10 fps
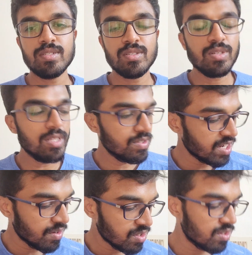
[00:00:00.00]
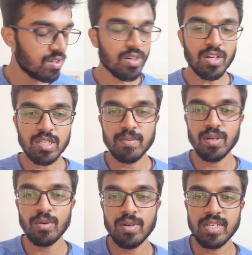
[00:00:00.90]
So in this video I wanted to talk
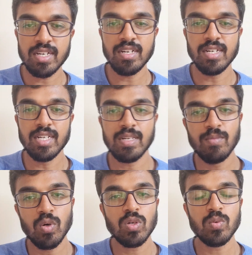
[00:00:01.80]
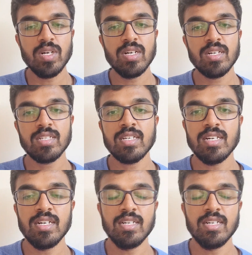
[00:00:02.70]
about remote work